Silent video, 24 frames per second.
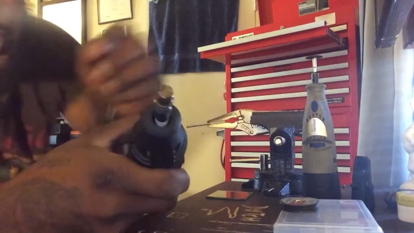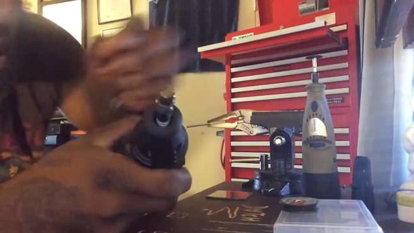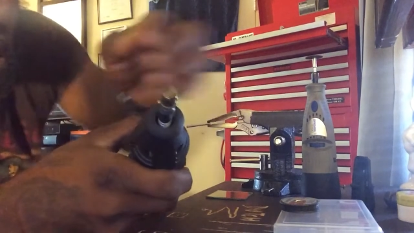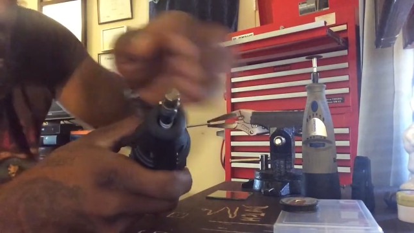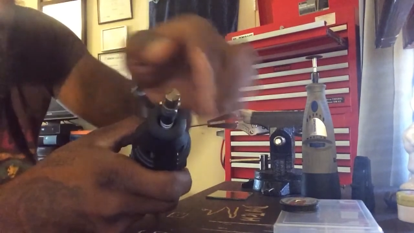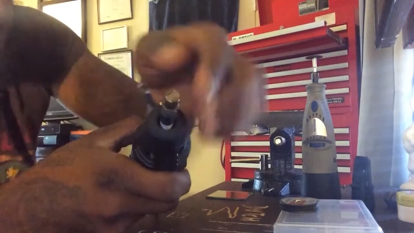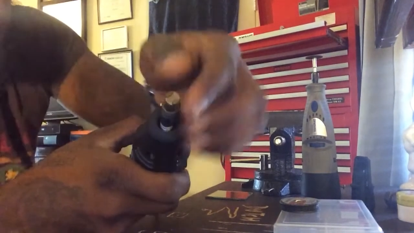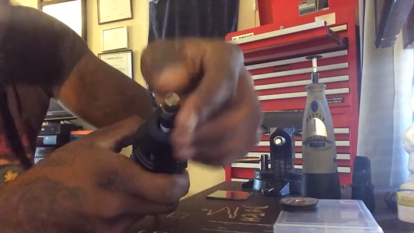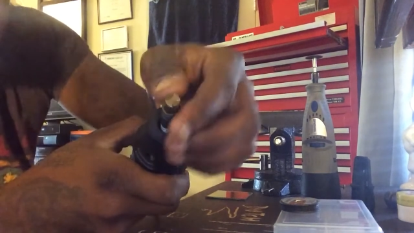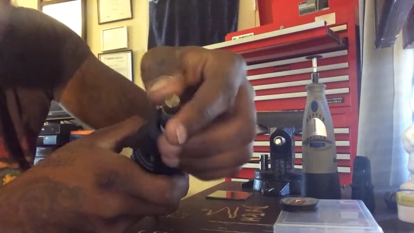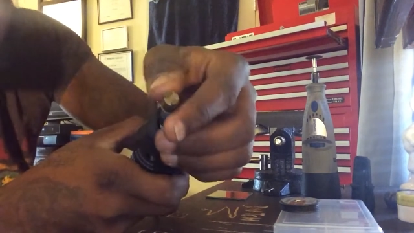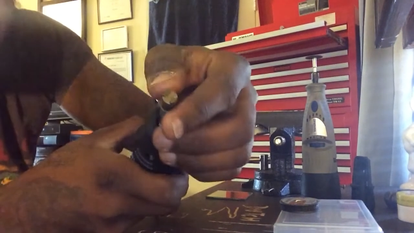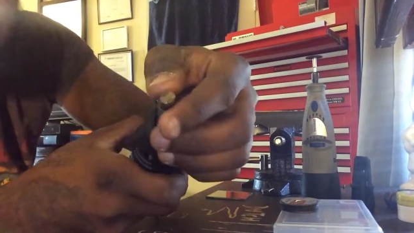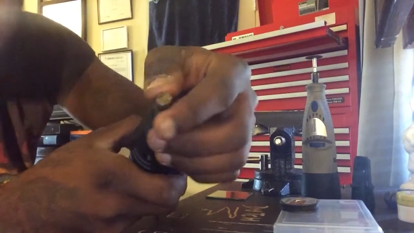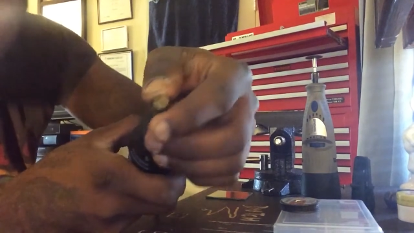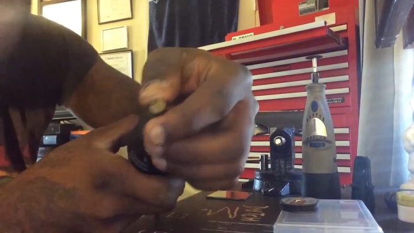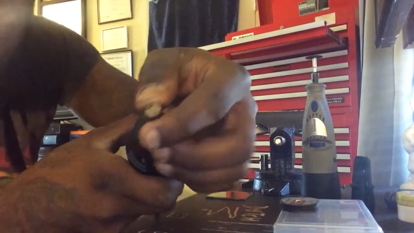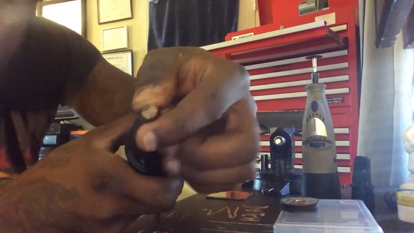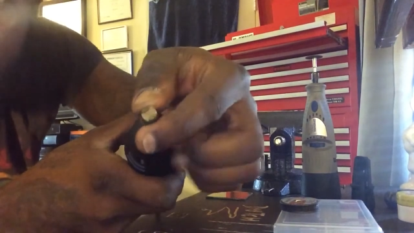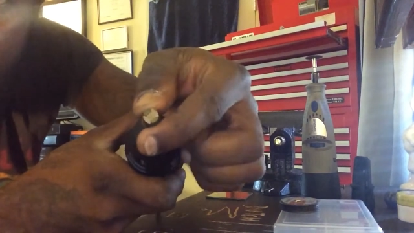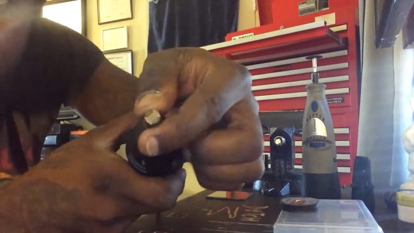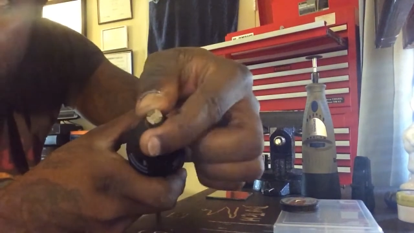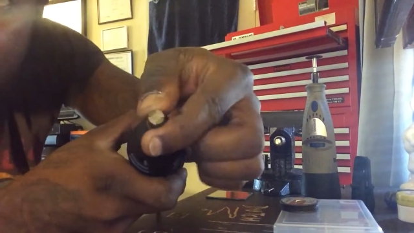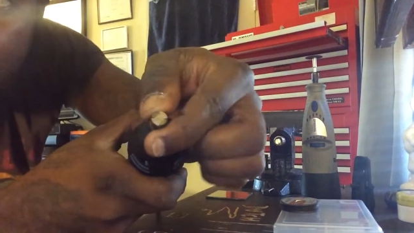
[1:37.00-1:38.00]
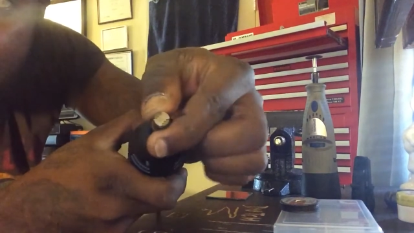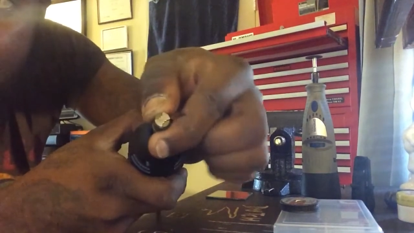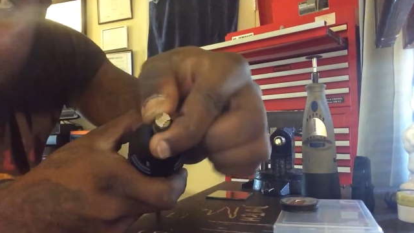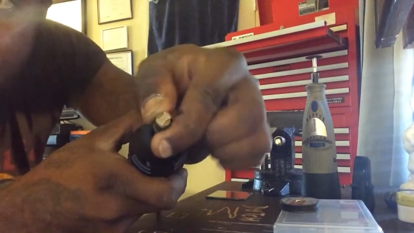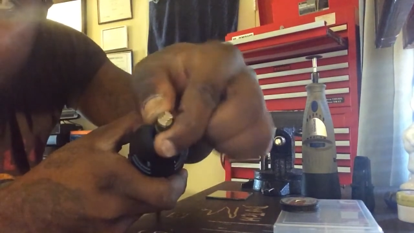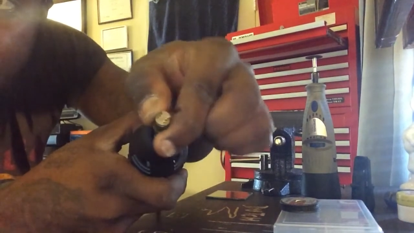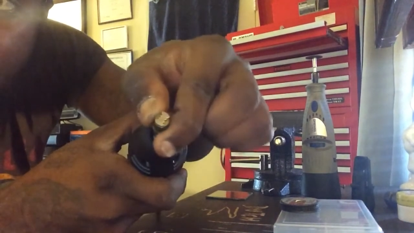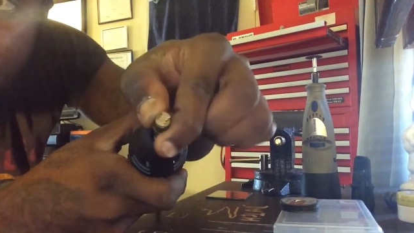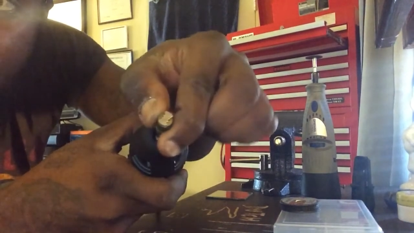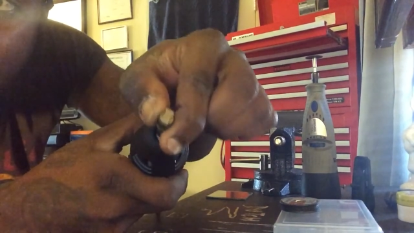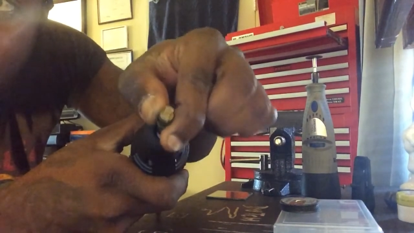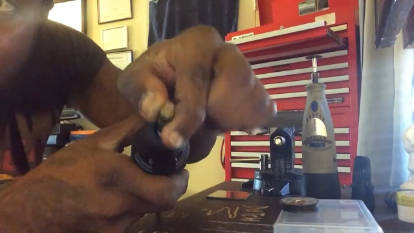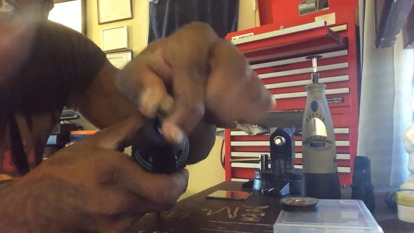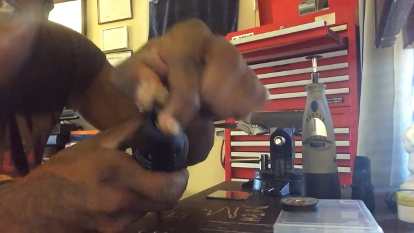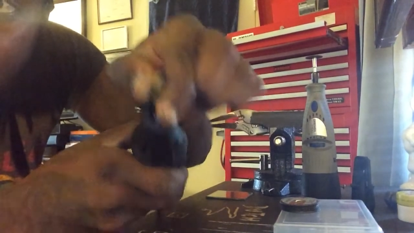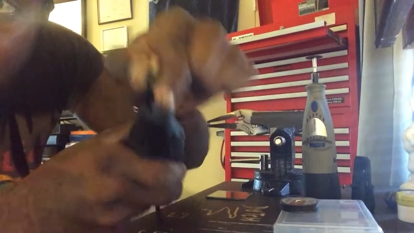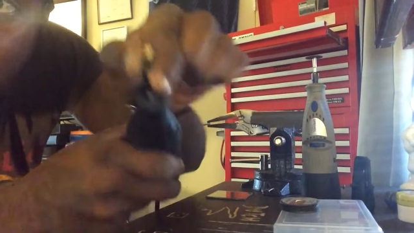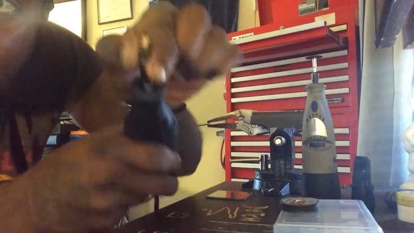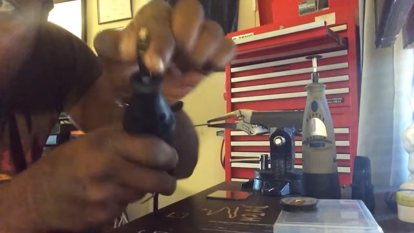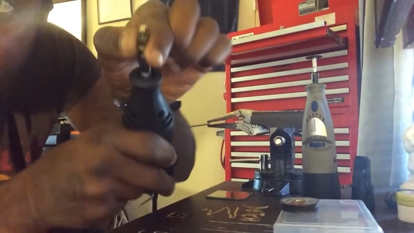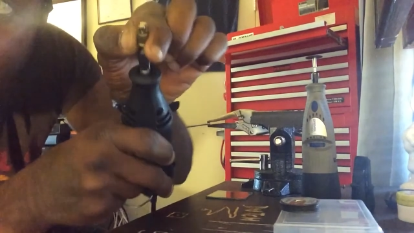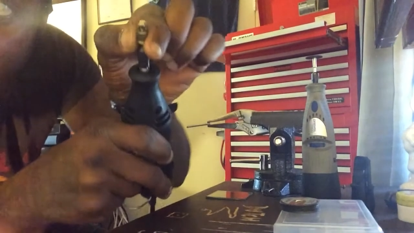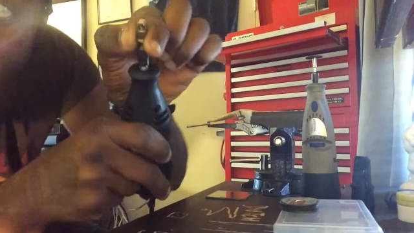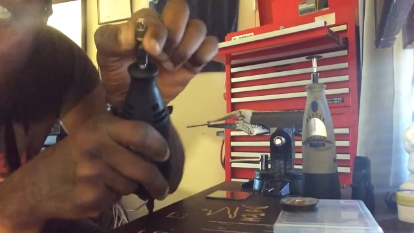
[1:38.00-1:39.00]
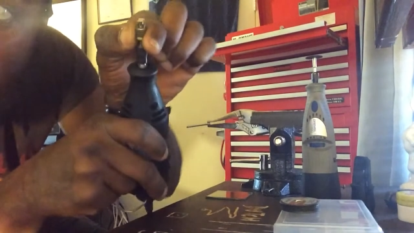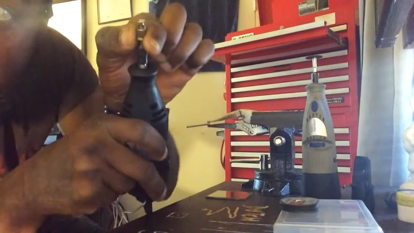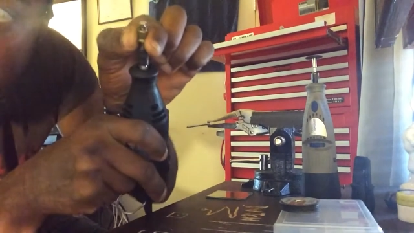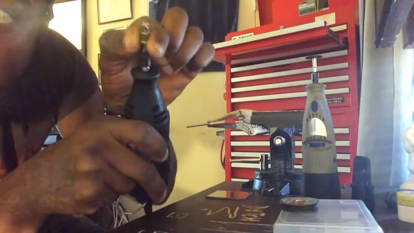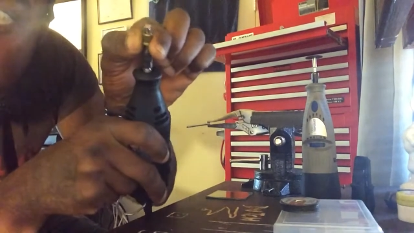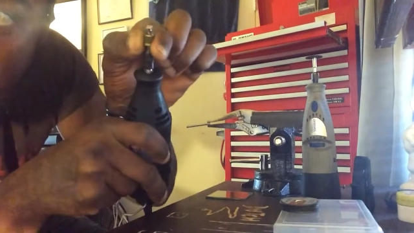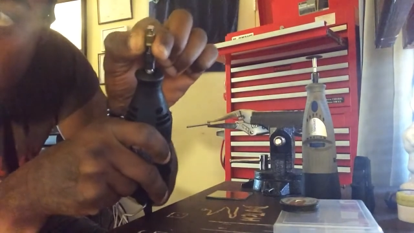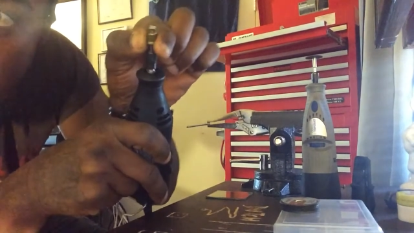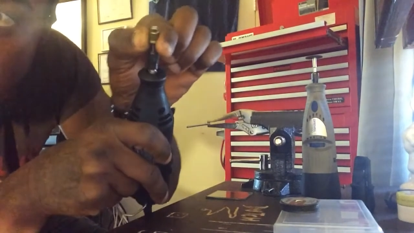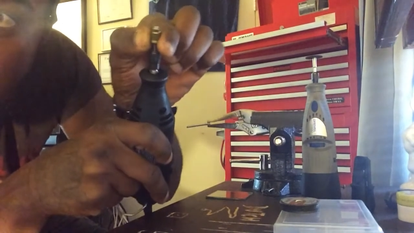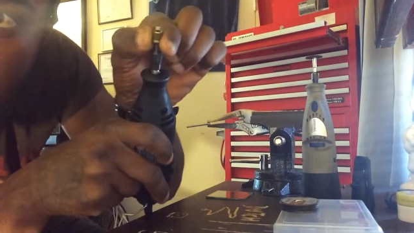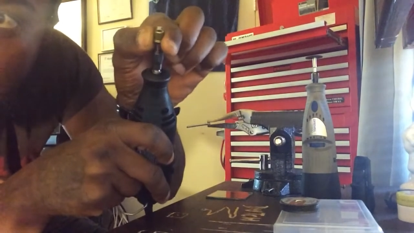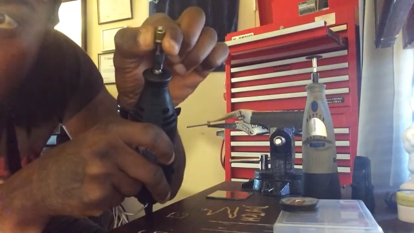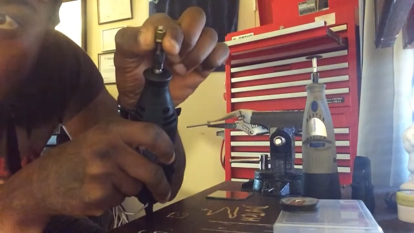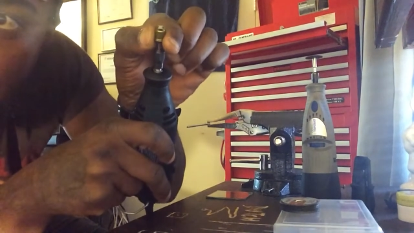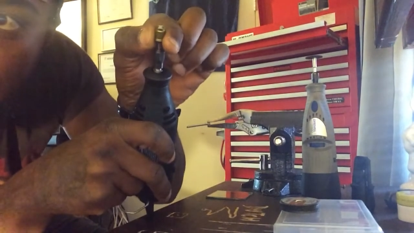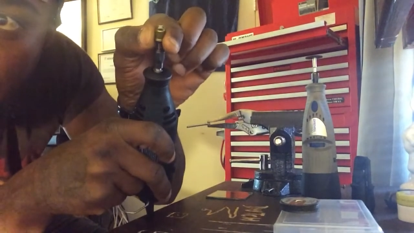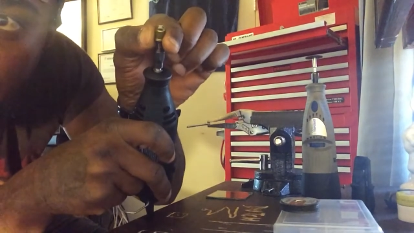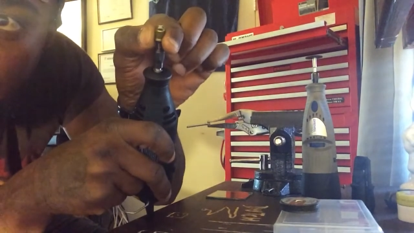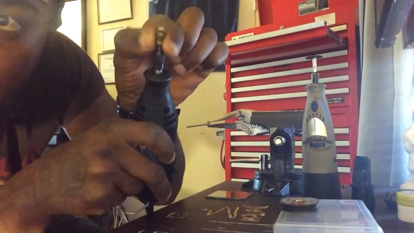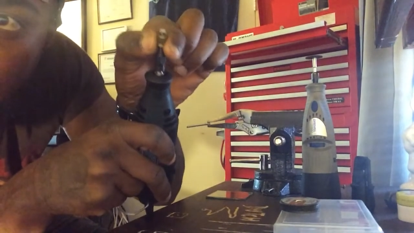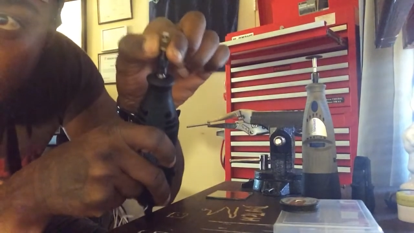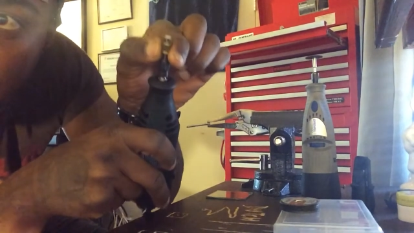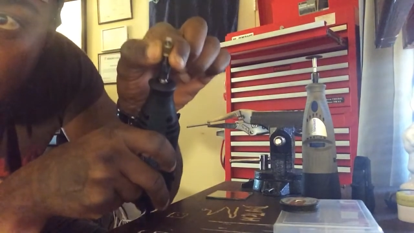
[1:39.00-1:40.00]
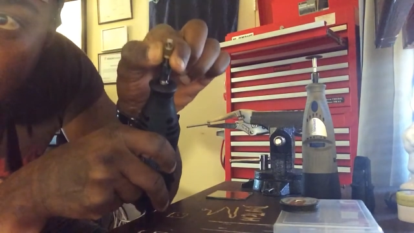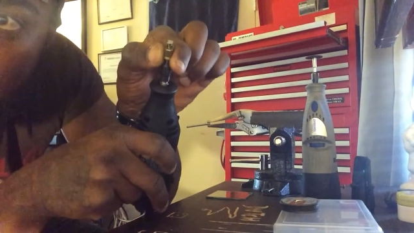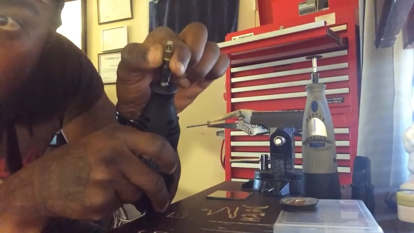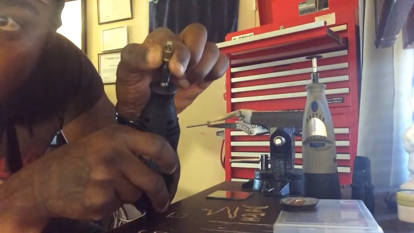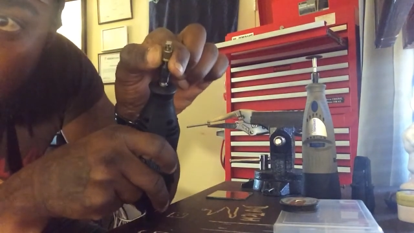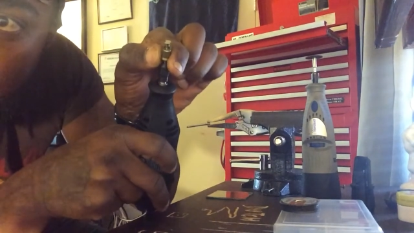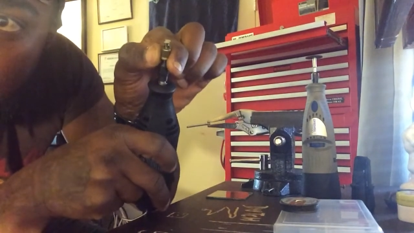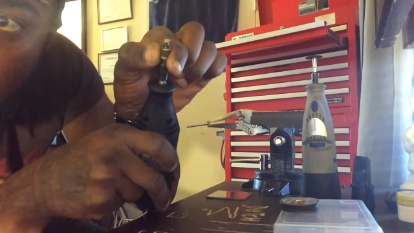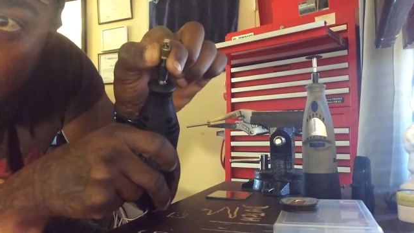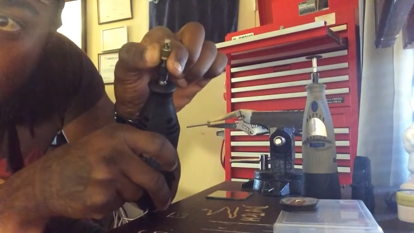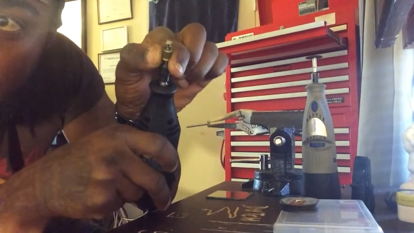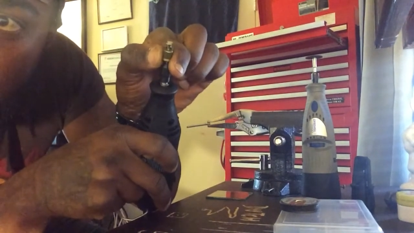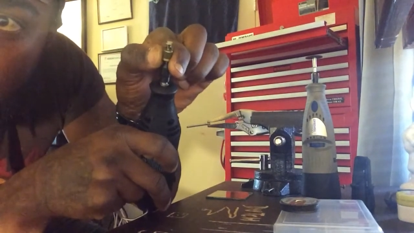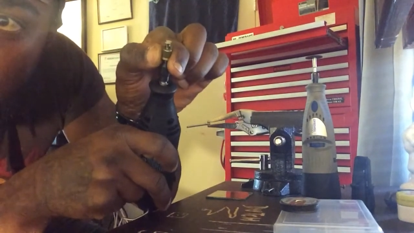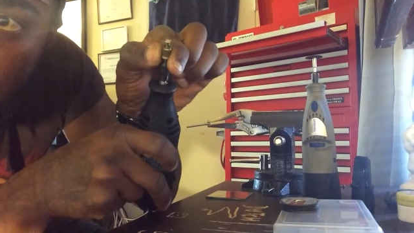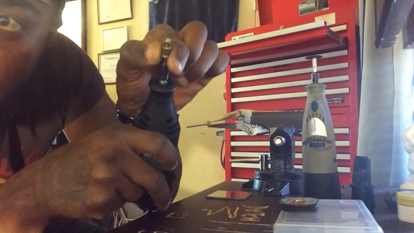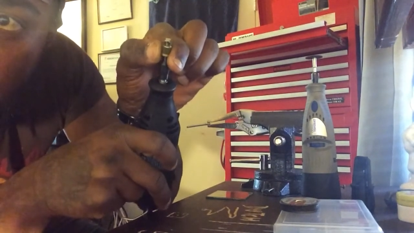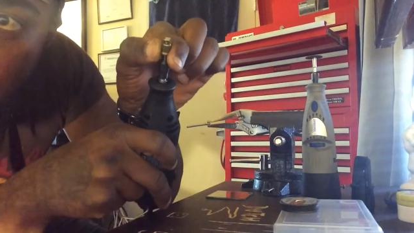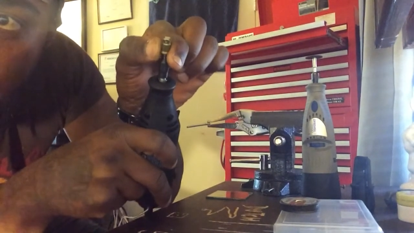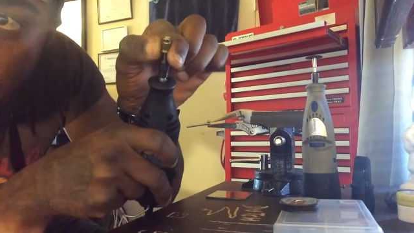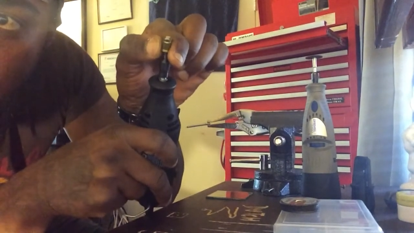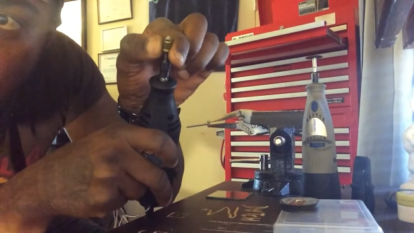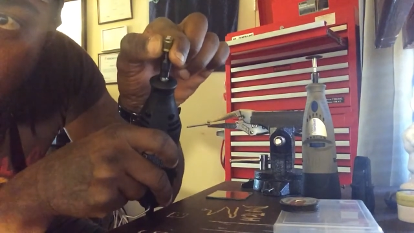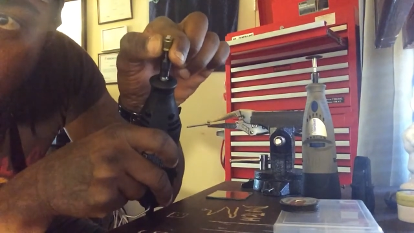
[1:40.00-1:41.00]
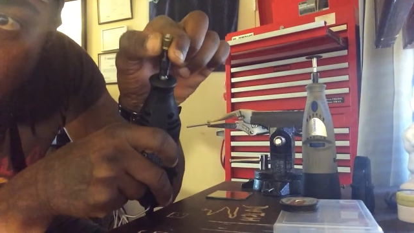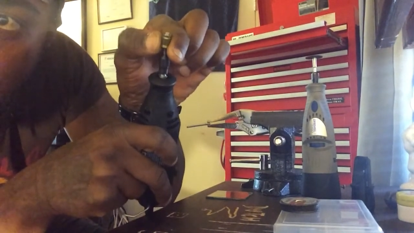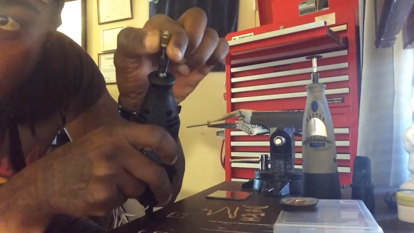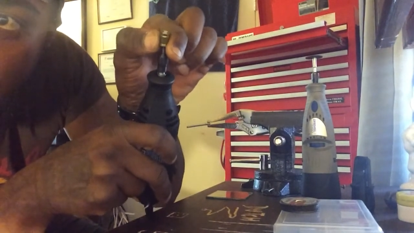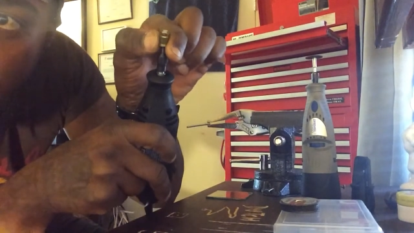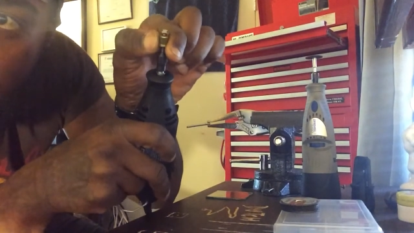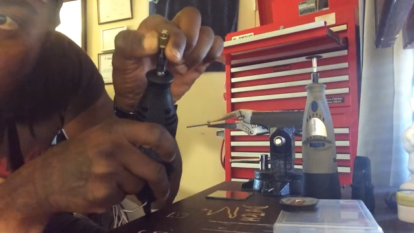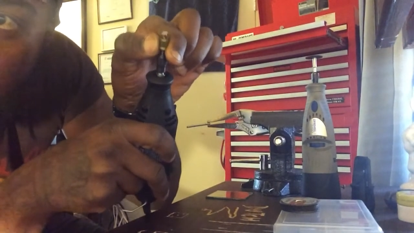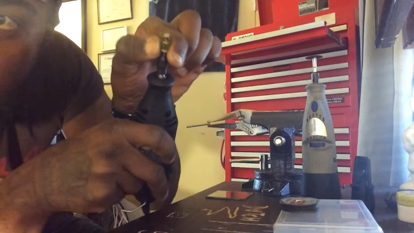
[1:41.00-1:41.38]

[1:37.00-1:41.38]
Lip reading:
(no speaker visible)